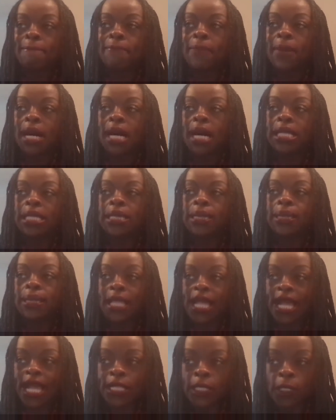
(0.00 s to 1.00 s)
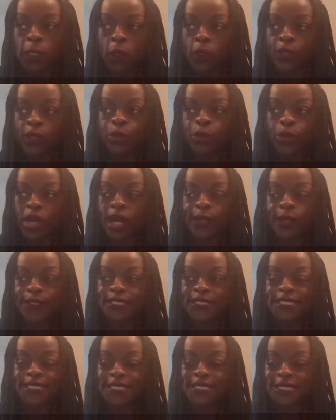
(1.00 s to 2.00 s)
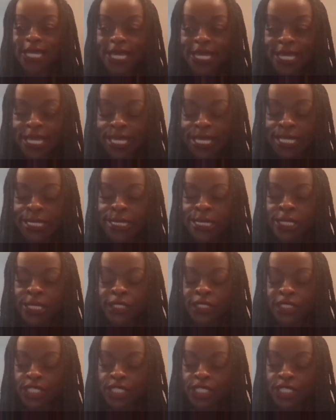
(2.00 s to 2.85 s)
my landlord where I was staying,